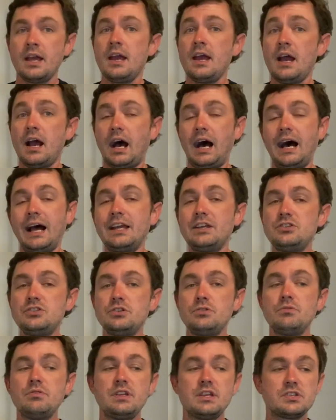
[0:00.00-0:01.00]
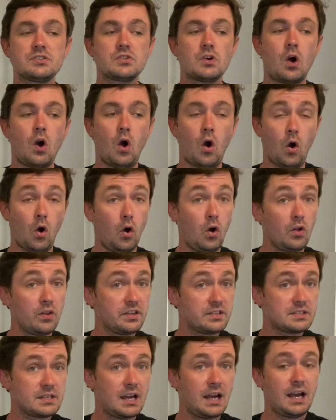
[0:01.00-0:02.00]
I do this all the
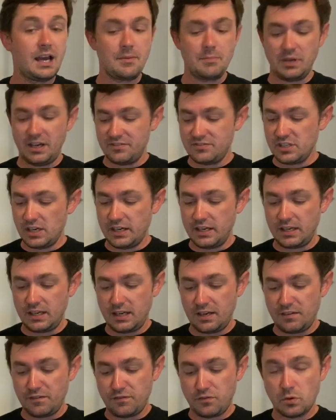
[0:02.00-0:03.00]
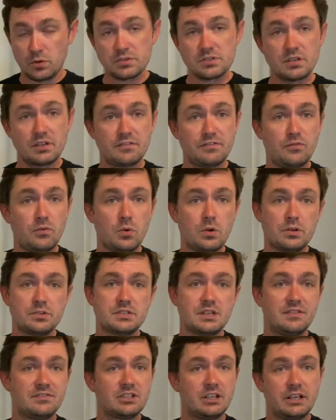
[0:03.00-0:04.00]
time. I've done it in force on force,
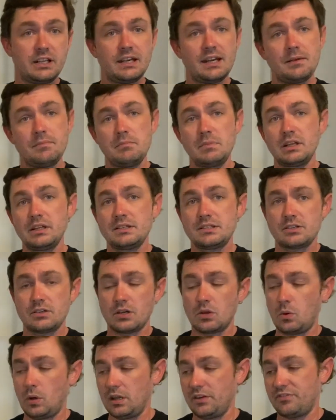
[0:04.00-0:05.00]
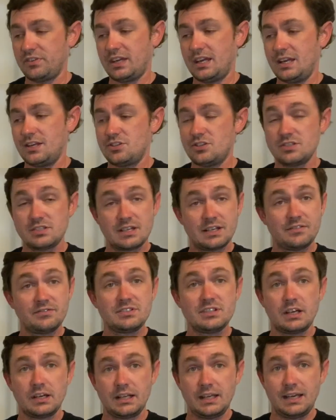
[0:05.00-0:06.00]
I've done it in military qualifications, and I've
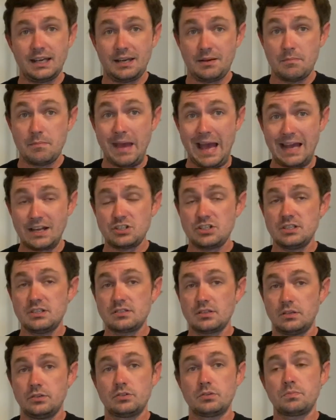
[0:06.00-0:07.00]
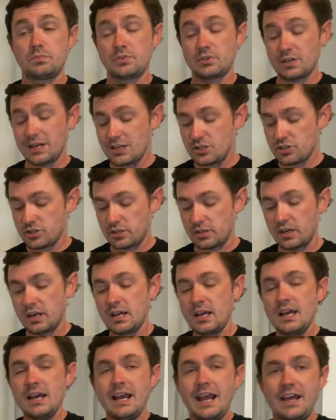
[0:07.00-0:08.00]
done it in matches under pressure.
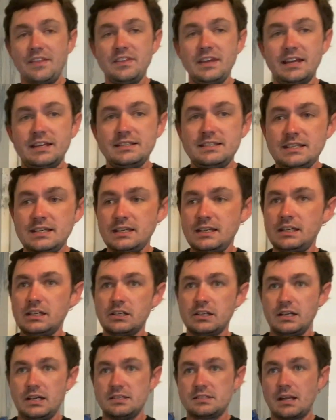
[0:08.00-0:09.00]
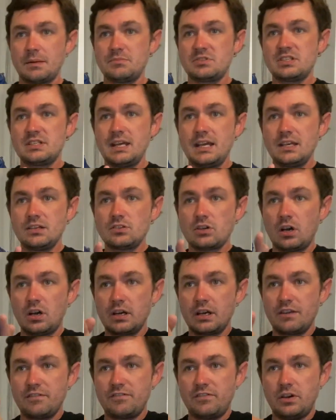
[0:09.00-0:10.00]
And the idea here is I'm staying
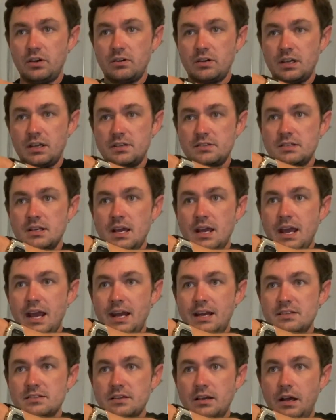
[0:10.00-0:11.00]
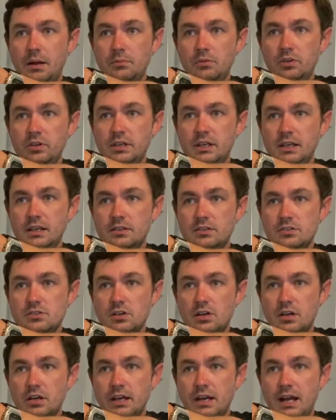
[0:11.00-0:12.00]
target focused, and as I'm looking at the
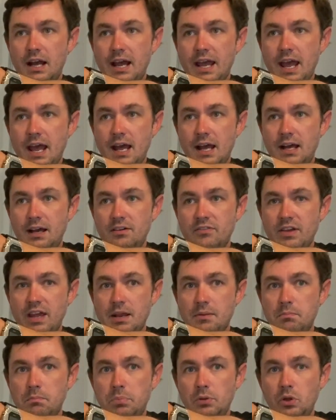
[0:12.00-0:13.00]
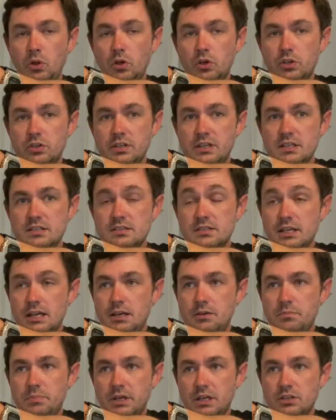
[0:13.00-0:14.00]
target, I have a blurry
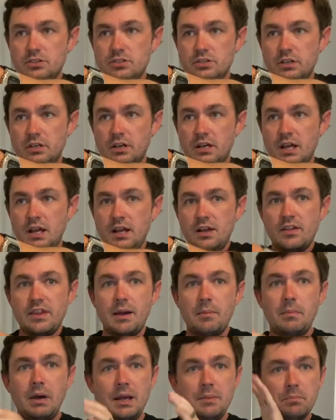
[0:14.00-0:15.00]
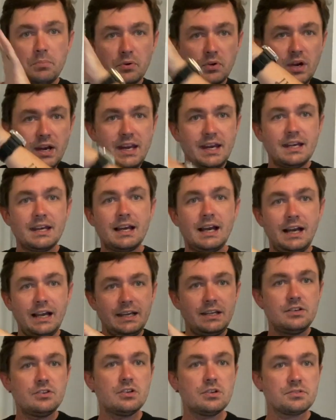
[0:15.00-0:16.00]
sight picture that my brain kind
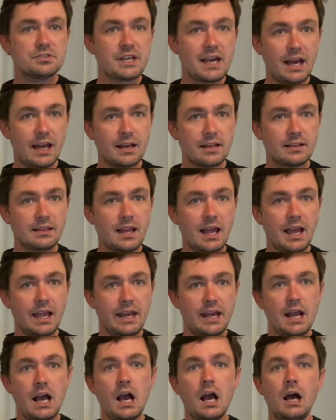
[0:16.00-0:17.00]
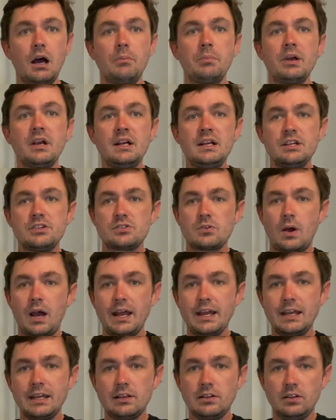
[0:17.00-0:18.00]
of knows how to line up, so I
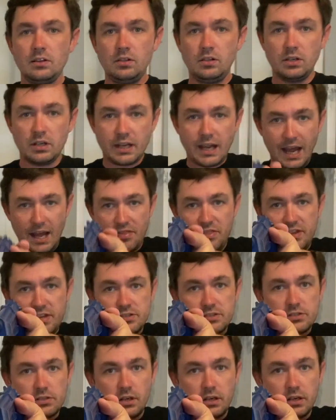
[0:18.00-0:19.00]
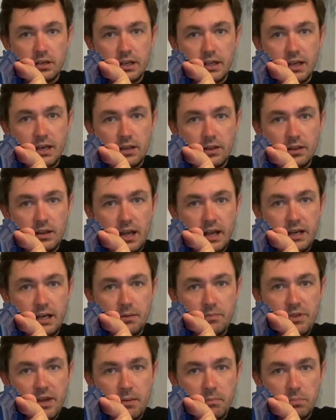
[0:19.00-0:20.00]
can look at this target, line up
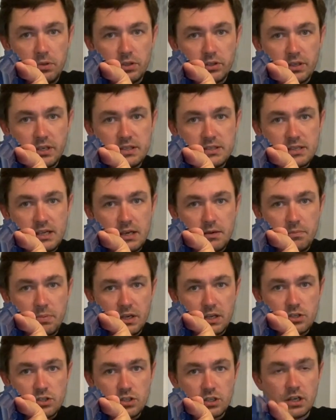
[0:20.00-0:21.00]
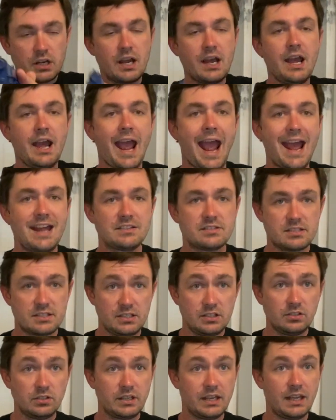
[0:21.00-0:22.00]
that blurry sight picture, and
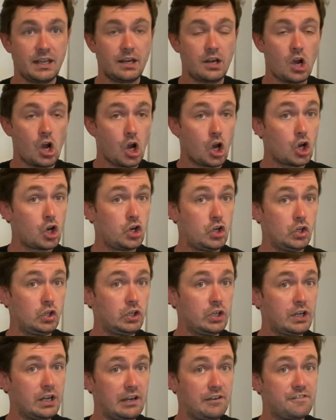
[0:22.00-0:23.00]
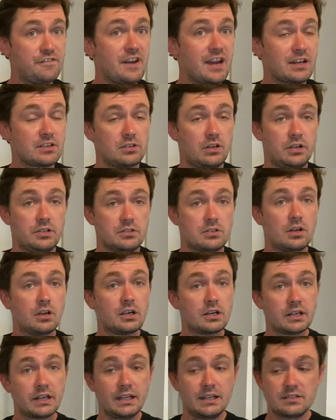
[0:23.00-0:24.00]
still get good effect on
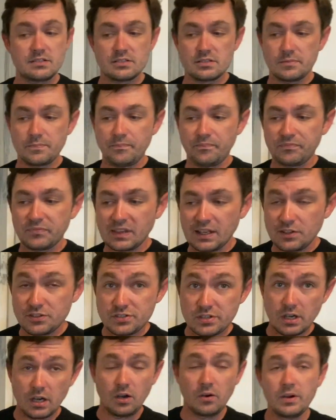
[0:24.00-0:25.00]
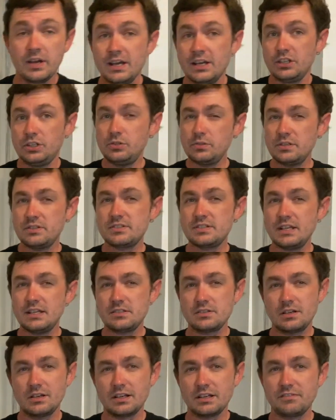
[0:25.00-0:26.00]
targets. So you can stay
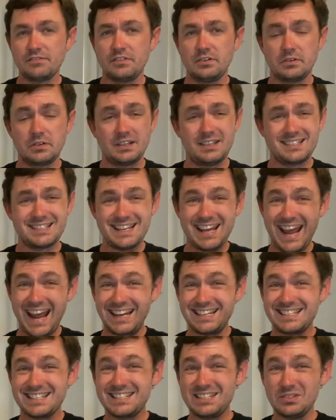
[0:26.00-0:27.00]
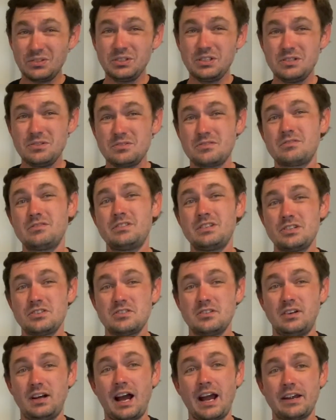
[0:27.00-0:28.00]
target focused and still use
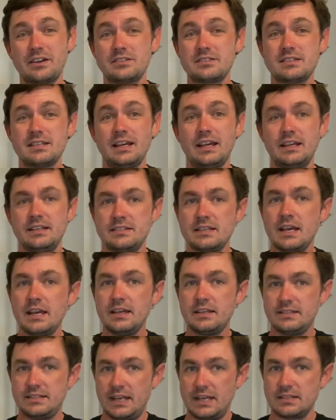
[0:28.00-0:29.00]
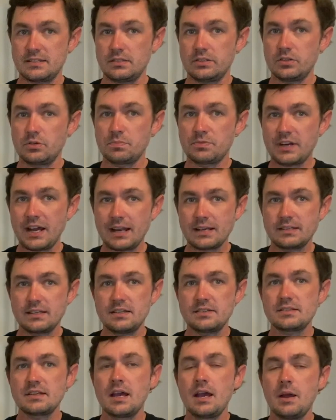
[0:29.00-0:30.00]
traditional iron sights. Takes a little
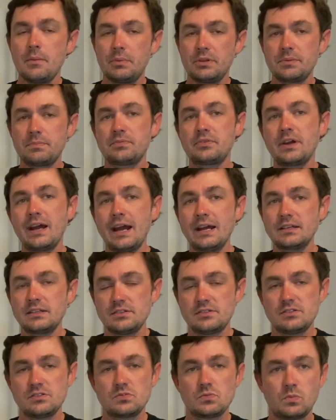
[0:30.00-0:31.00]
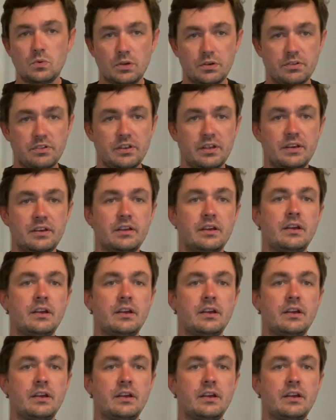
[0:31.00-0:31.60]
practice, but the practice is worth it.